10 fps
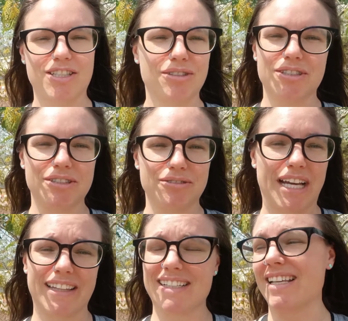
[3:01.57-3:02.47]
don't do,
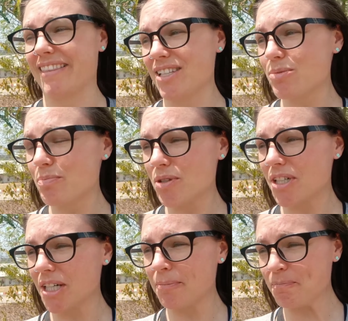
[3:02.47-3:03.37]
at least at this
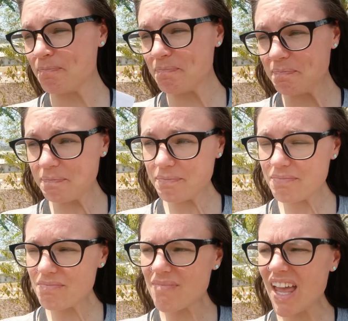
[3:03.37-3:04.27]
border,
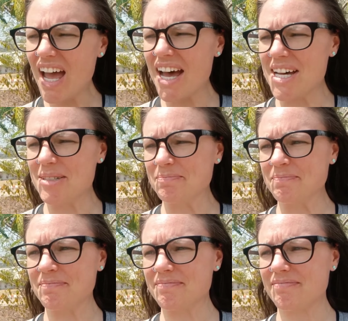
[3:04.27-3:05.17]
um,
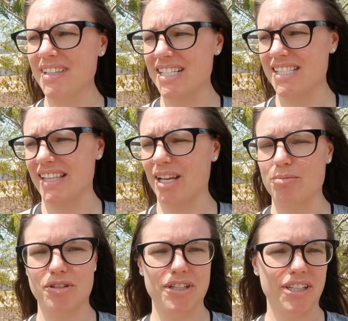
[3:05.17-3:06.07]
this land
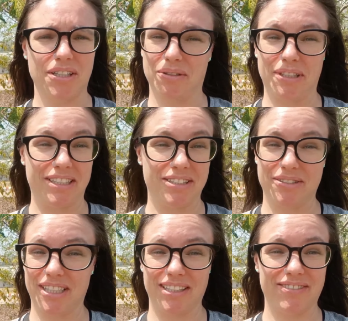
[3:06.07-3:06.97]
border, you don't need to do
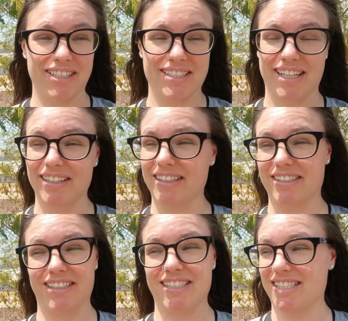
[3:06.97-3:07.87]
the e-visa.
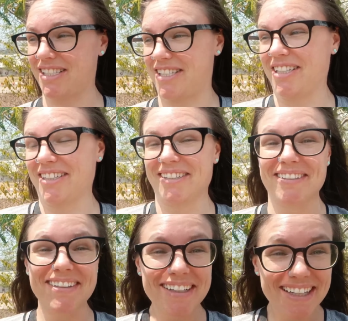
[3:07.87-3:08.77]
Literally just
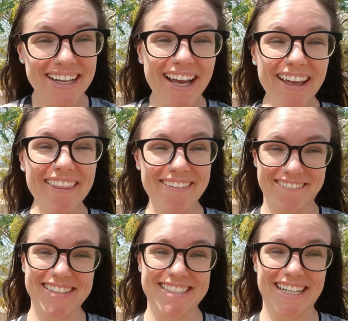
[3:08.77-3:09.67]
do the
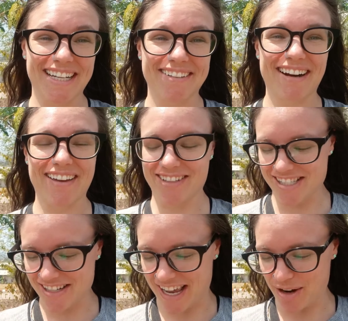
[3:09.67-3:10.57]
visa on arrival.
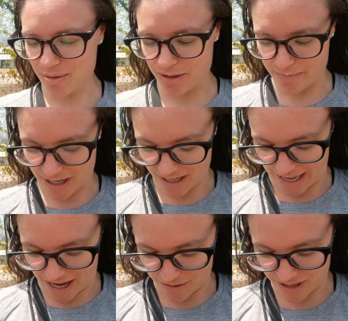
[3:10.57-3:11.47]
So now we bought
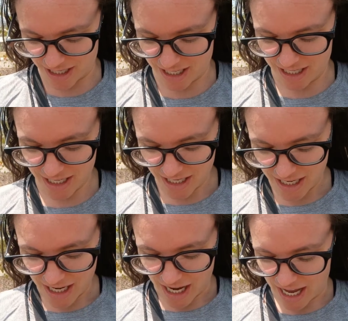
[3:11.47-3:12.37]
our
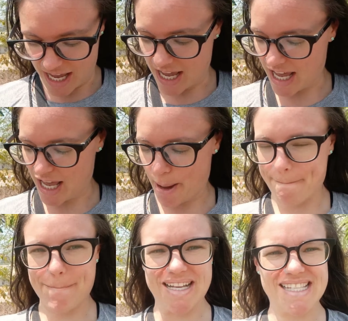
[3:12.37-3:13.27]
uh,
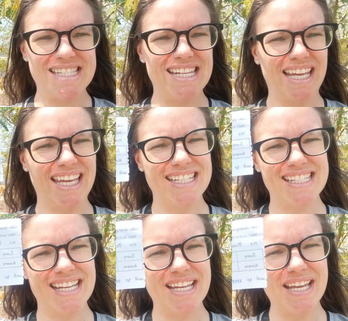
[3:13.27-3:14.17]
bus
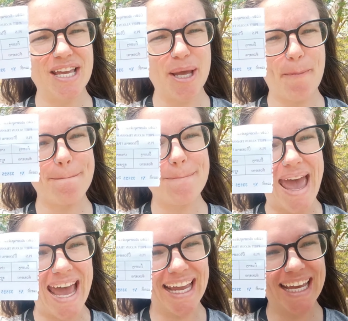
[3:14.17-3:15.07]
ticket
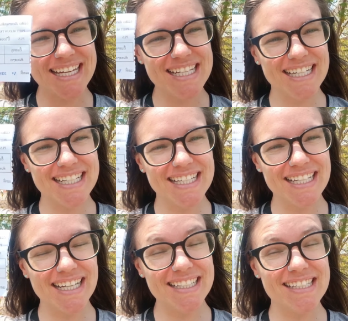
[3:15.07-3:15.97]
back
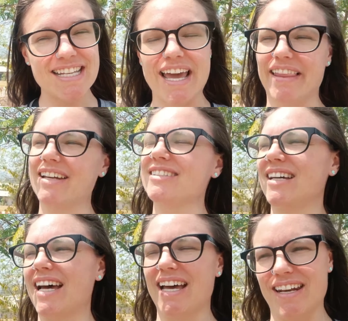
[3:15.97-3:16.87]
to Thailand,
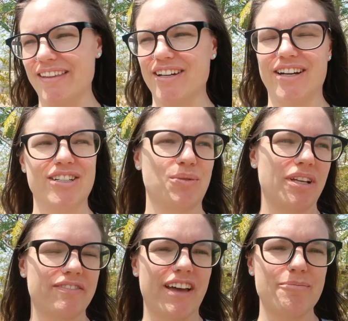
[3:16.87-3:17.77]
uh, another
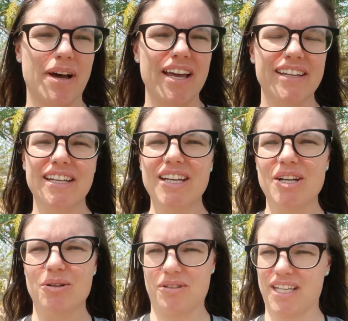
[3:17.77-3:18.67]
25 baht.
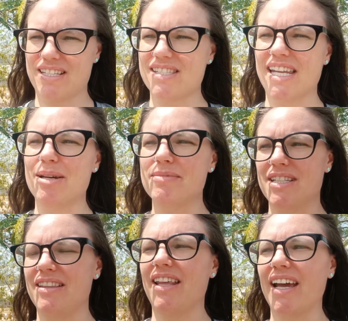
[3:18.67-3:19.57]
We'll get stamped
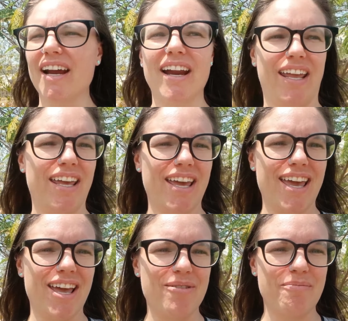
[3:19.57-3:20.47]
in there
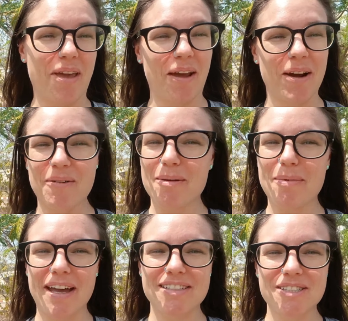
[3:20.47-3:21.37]
and make our way
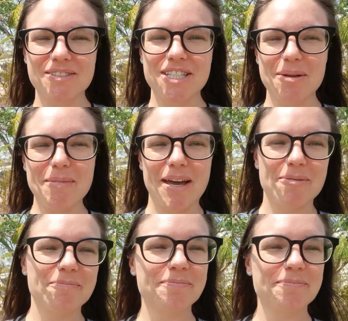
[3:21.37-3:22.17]
back to Chiang Mai.